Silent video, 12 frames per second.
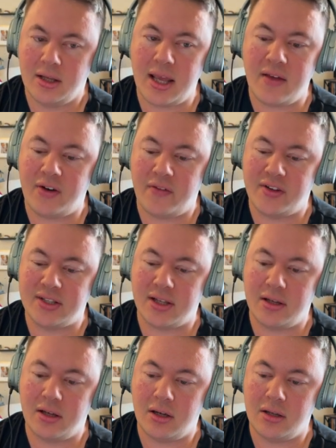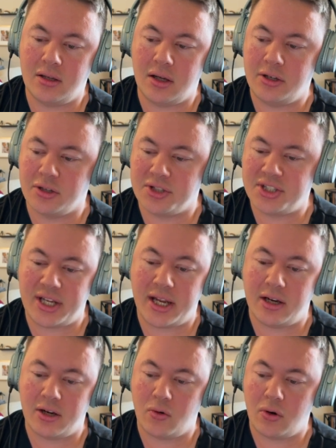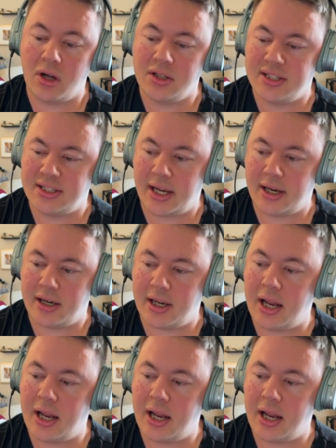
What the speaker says: even if it's understated or unstated.